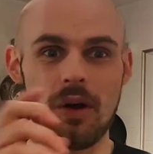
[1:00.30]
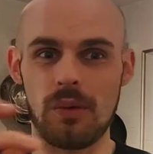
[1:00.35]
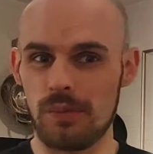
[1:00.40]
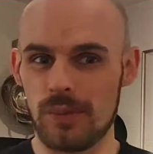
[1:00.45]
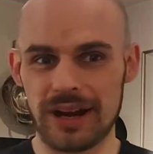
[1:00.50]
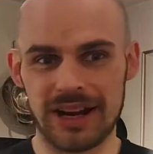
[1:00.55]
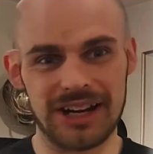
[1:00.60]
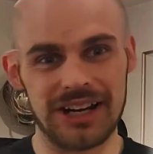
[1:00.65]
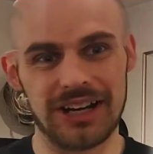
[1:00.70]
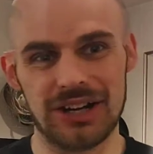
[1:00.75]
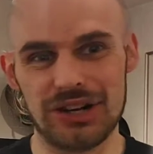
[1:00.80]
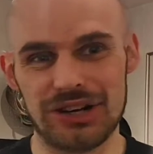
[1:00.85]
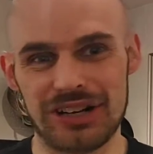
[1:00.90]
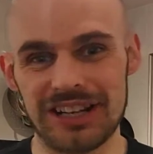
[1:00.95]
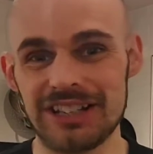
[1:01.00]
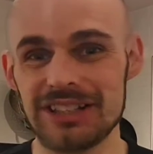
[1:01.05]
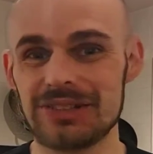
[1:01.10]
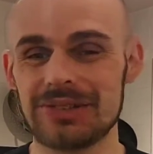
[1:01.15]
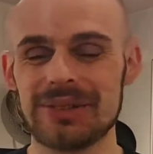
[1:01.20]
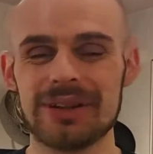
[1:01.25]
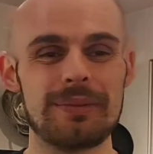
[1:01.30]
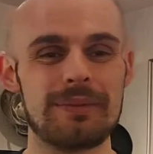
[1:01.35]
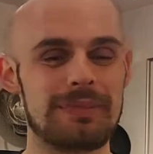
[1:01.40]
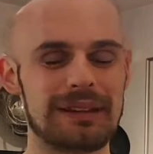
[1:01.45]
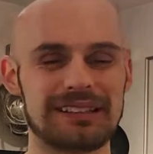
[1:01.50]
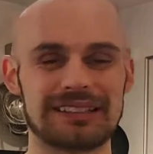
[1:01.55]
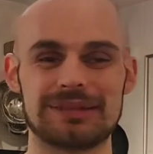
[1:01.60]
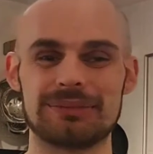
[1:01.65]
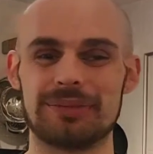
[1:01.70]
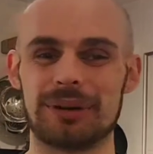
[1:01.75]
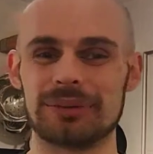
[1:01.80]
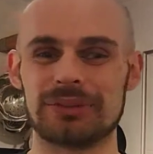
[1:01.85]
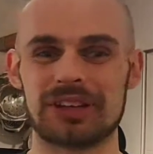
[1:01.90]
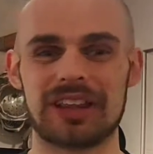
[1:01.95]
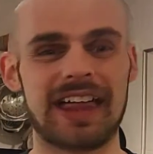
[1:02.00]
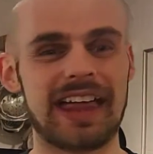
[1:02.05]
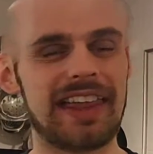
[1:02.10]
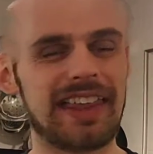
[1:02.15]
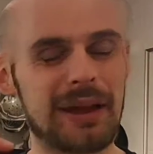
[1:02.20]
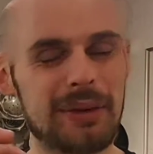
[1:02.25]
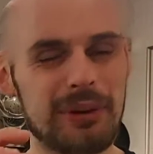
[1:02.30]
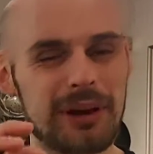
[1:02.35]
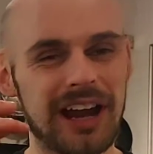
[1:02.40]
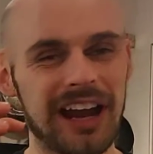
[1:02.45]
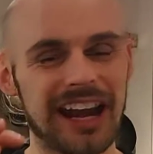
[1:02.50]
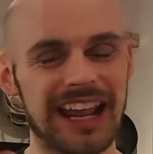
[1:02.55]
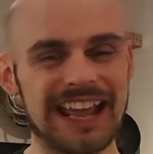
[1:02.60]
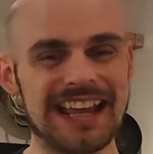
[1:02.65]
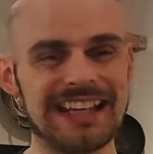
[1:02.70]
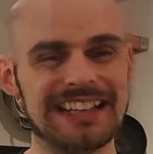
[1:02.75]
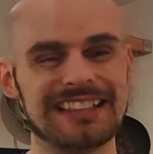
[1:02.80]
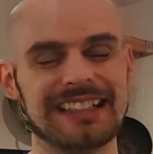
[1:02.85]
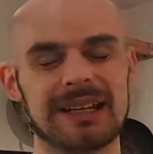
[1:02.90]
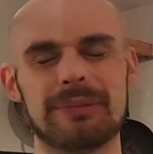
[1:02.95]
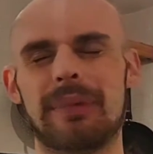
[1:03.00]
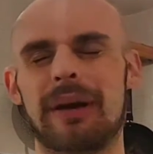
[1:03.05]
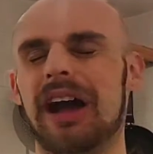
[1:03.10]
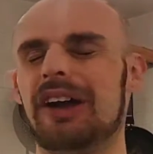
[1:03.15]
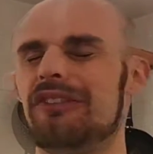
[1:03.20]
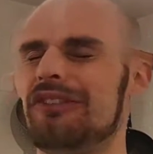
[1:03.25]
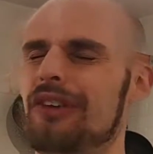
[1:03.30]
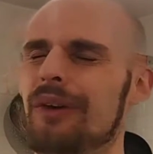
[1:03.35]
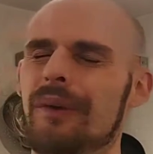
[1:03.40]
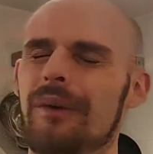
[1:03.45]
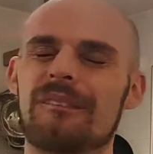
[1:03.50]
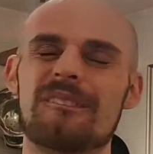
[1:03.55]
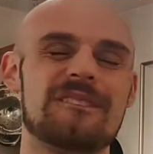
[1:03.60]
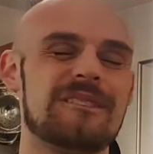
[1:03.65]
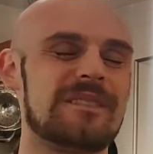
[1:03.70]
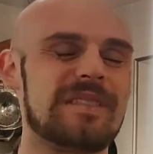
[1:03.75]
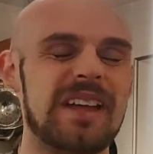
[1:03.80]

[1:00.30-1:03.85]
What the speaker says: we're going to look into it, bits and bobs like that. They were kind of hinting, but I thought,